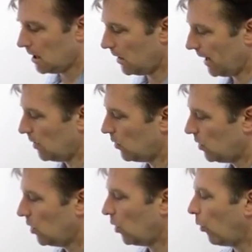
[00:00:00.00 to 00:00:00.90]
All right,
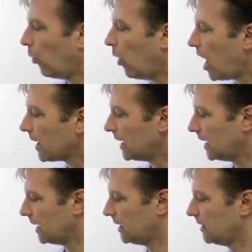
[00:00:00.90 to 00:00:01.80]

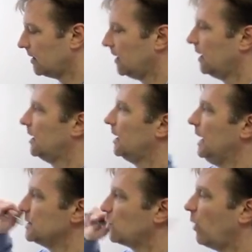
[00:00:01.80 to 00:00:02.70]
walking
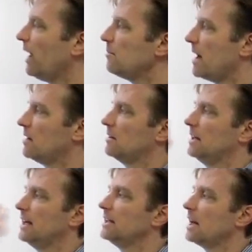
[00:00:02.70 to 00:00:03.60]
is way better
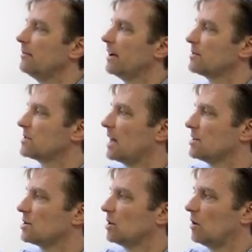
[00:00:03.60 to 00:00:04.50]
than any type of
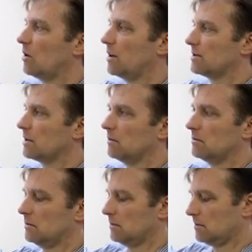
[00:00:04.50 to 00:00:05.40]
exercise to lower cortisol.
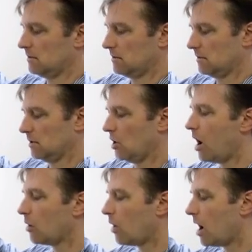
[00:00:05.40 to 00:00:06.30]

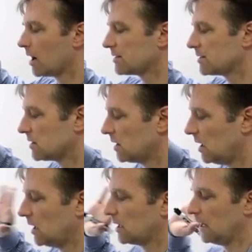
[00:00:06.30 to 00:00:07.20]
Long walks,
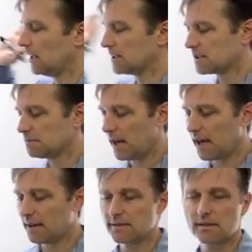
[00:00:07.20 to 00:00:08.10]
getting
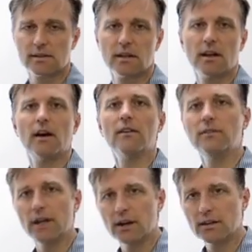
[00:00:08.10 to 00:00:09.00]
space,
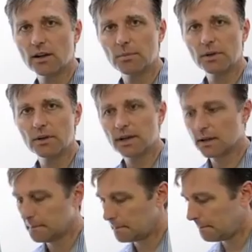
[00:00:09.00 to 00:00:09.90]
very therapeutic.